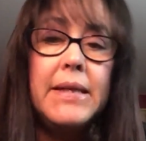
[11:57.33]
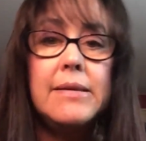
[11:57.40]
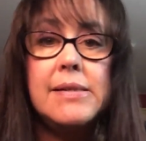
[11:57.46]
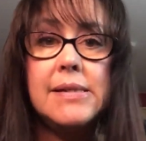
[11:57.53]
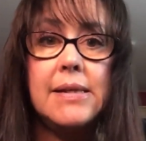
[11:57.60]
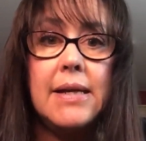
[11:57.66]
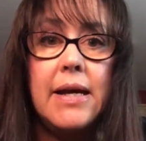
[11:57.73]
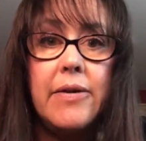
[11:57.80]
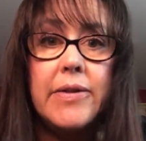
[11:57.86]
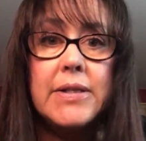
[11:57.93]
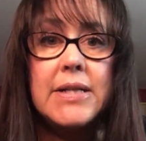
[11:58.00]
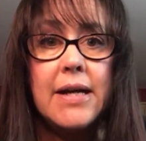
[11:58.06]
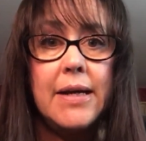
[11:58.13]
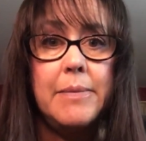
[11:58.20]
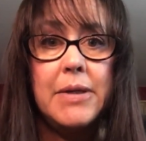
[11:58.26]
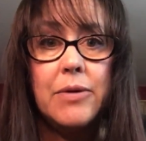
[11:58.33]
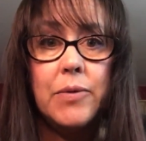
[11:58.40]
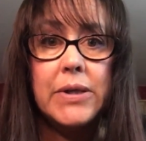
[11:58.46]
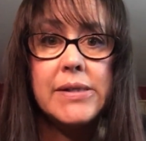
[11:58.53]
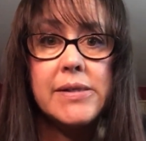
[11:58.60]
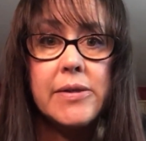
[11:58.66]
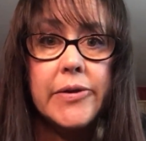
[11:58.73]
We'll see how the timing
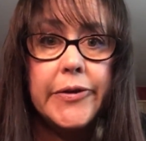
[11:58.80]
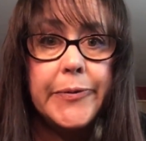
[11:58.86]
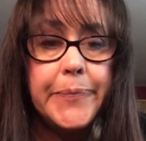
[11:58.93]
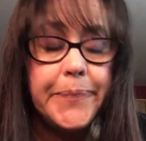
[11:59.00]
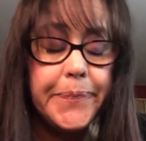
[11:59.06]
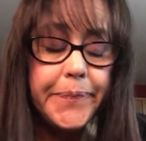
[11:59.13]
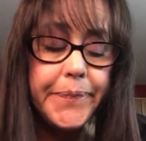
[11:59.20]
was though.